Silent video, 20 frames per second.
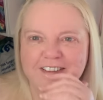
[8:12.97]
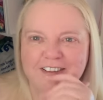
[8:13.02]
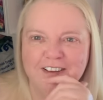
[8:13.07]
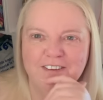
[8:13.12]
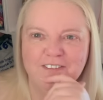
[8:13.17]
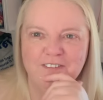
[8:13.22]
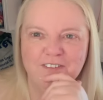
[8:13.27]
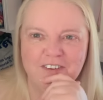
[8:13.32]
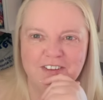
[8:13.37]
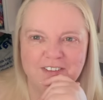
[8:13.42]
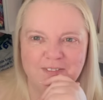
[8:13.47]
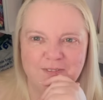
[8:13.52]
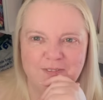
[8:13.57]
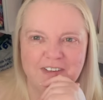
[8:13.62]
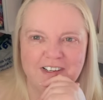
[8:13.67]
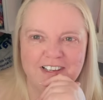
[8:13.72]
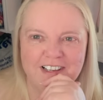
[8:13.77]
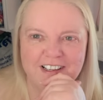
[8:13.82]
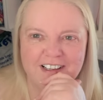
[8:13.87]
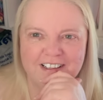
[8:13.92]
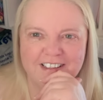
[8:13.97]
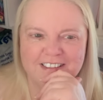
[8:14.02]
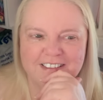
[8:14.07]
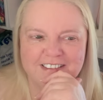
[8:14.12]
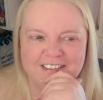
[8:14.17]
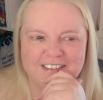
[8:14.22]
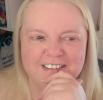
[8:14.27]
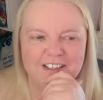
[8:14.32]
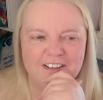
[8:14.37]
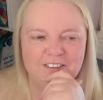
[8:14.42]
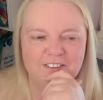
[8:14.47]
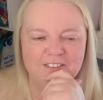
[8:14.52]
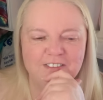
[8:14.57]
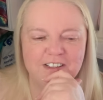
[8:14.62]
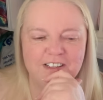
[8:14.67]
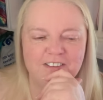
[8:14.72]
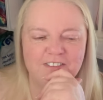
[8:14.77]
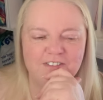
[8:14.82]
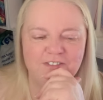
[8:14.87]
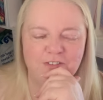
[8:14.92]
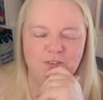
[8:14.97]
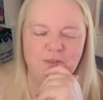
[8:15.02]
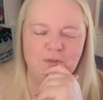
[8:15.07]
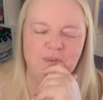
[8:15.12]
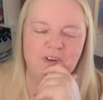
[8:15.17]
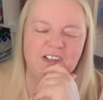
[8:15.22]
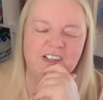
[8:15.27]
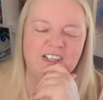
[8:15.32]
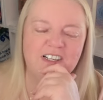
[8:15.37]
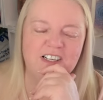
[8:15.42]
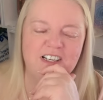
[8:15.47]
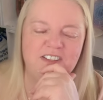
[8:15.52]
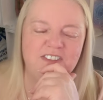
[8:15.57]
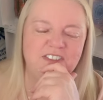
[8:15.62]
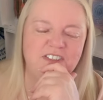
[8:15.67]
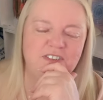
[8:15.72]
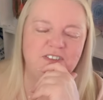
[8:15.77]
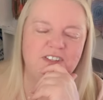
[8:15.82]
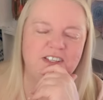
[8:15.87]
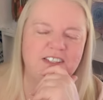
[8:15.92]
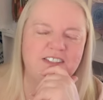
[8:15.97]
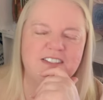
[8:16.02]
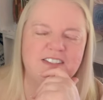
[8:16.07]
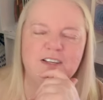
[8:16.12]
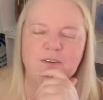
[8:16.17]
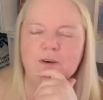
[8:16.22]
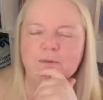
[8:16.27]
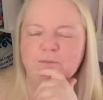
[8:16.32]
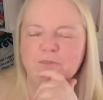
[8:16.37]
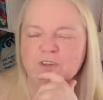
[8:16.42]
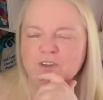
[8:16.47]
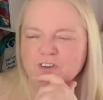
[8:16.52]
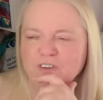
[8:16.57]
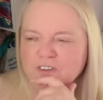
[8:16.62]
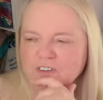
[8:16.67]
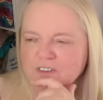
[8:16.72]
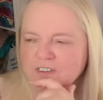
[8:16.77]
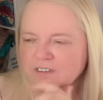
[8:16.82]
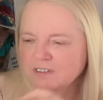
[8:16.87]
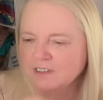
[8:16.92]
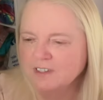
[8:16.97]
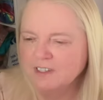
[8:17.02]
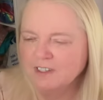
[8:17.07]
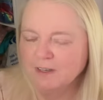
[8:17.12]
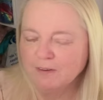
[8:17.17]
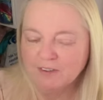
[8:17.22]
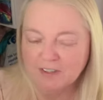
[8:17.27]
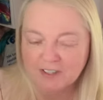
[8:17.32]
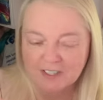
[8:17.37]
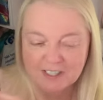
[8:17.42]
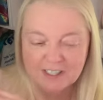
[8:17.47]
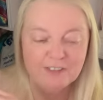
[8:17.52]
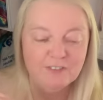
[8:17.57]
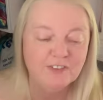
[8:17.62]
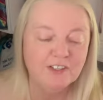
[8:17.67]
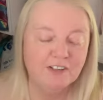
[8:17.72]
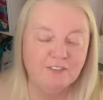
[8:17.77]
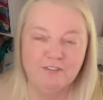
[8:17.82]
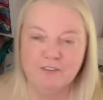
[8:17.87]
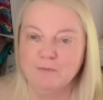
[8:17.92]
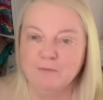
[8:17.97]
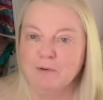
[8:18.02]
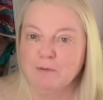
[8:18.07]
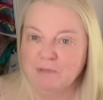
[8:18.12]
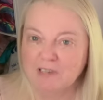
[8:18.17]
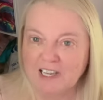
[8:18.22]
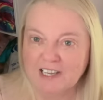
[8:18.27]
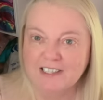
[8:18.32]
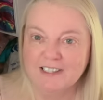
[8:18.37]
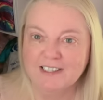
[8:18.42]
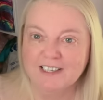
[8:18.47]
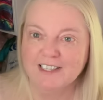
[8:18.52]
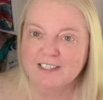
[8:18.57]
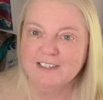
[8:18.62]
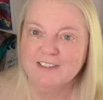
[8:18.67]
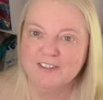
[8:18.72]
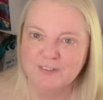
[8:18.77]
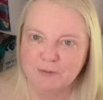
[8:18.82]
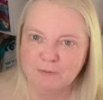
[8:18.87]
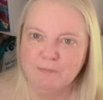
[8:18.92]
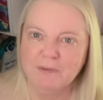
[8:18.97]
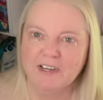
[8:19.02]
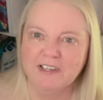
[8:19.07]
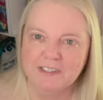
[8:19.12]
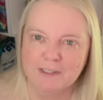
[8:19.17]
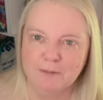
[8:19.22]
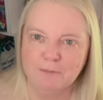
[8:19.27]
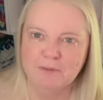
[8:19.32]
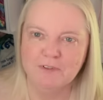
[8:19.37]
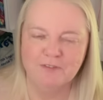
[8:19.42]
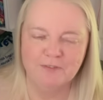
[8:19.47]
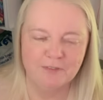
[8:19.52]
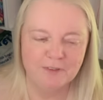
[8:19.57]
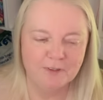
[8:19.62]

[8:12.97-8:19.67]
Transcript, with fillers: what am I like so I thought am I gonna undo these no I'm not I'm gonna leave that for my blanket that's made up of